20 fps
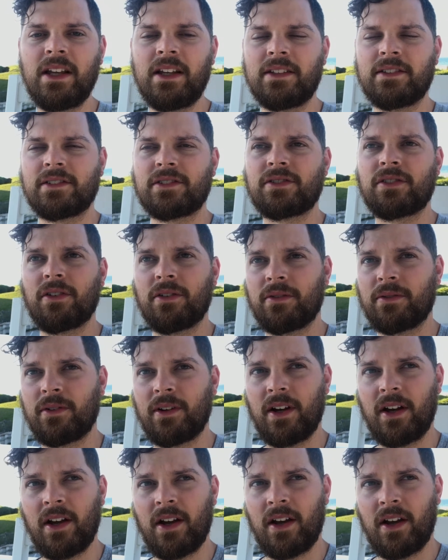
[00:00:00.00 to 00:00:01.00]
And so
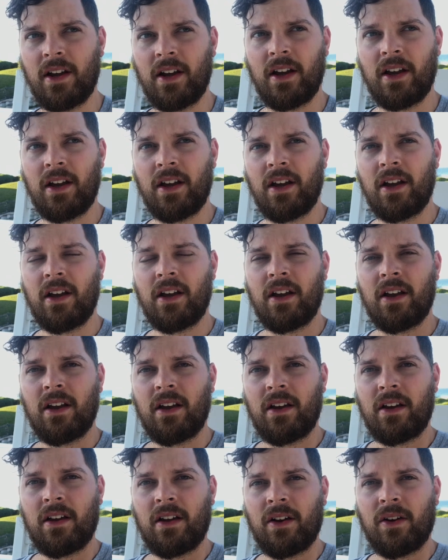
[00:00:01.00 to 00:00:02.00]

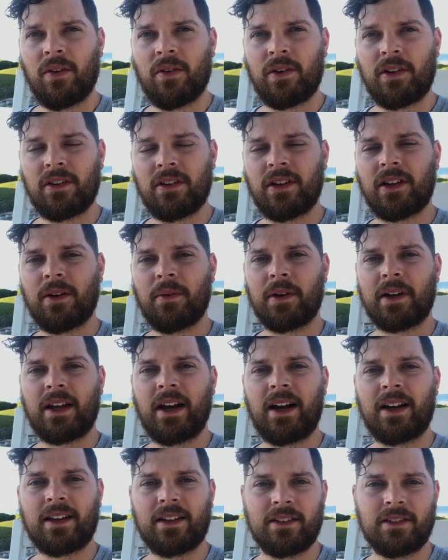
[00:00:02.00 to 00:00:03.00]
when you look at what
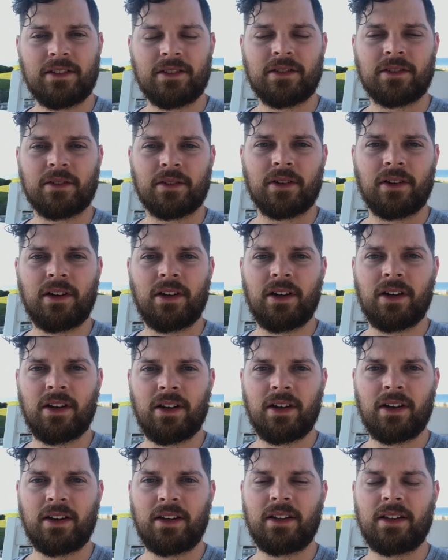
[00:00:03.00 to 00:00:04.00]
God can do,
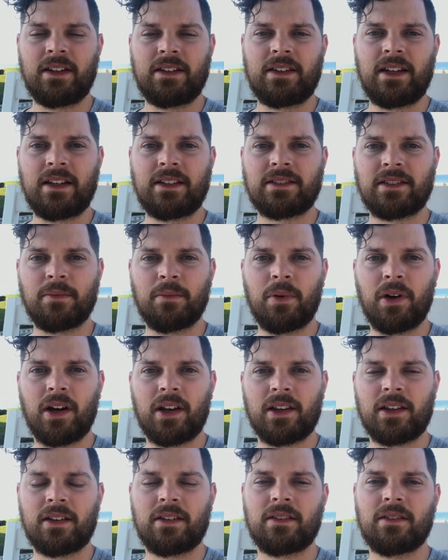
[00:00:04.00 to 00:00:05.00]
He takes
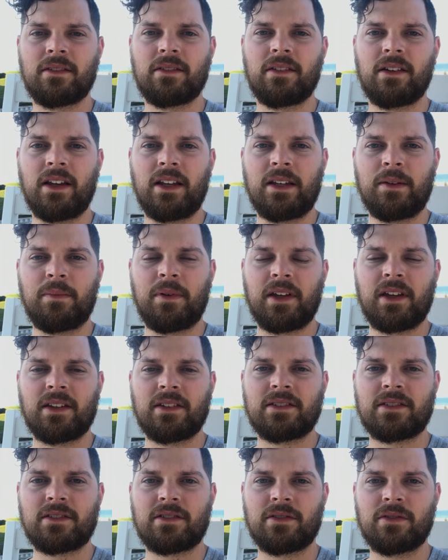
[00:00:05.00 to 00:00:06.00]
somebody and He
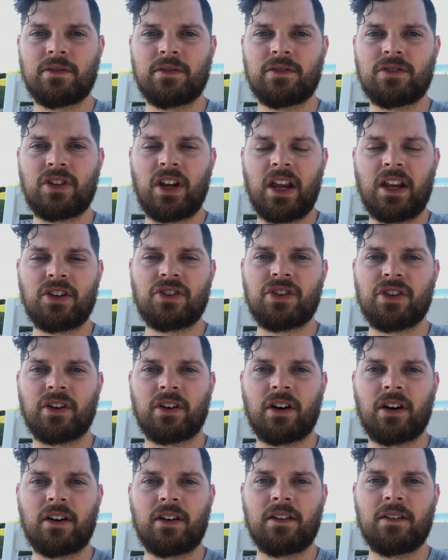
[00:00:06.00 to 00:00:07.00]
begins to change their
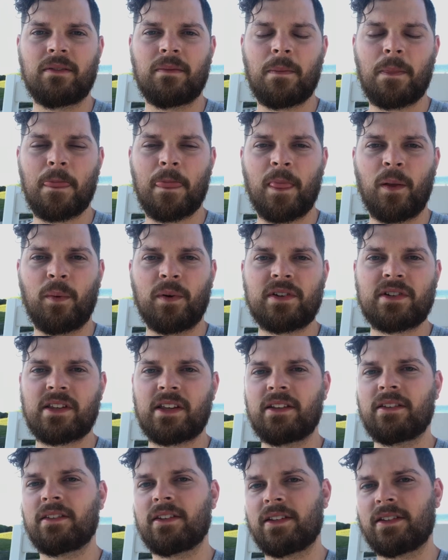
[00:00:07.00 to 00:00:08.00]
heart, which
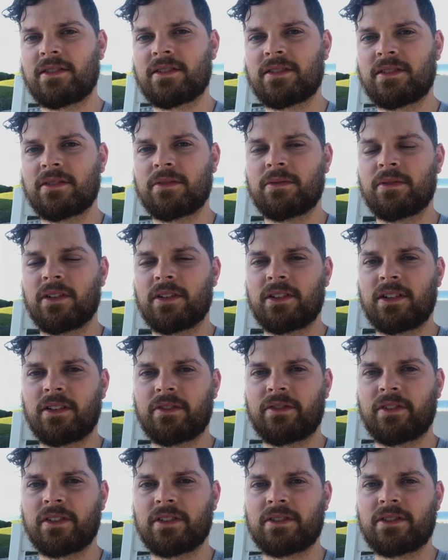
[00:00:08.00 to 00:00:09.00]
then leads to a
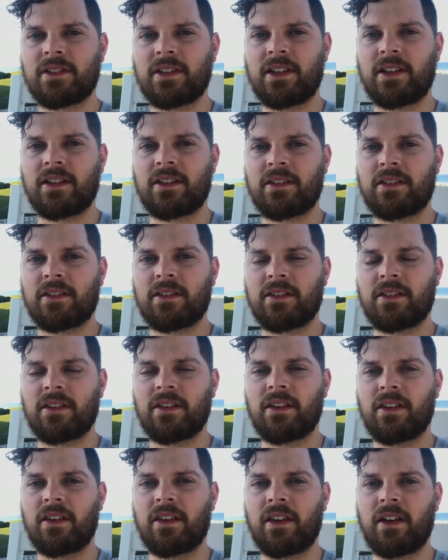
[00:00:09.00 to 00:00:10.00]
difference in
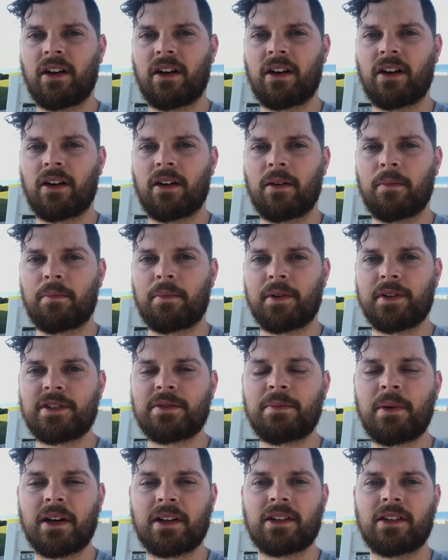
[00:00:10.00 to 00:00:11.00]
their
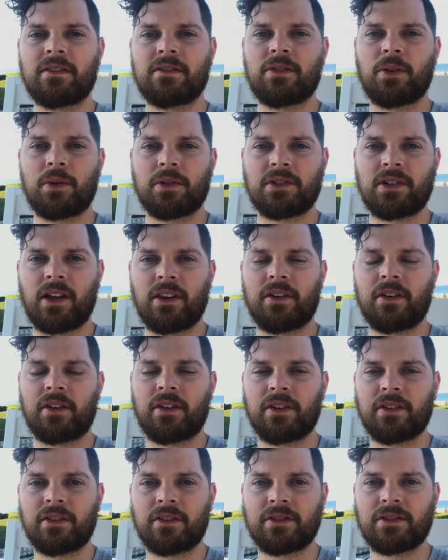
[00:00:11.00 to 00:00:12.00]
perspective towards
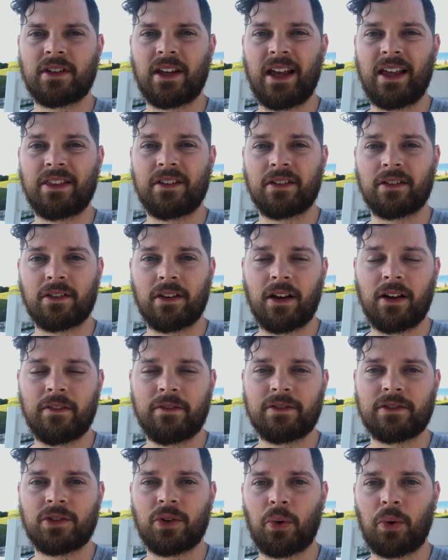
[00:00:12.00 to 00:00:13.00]
others and their
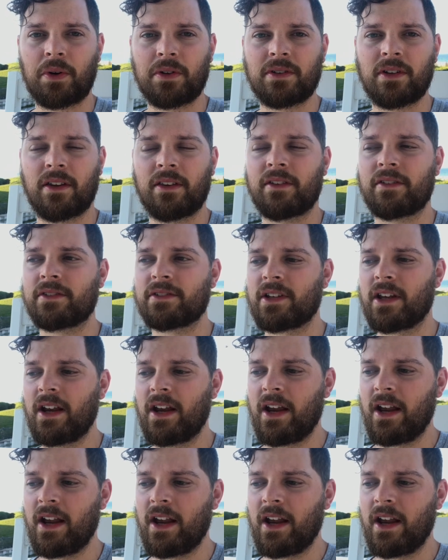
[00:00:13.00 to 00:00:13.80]
love towards others.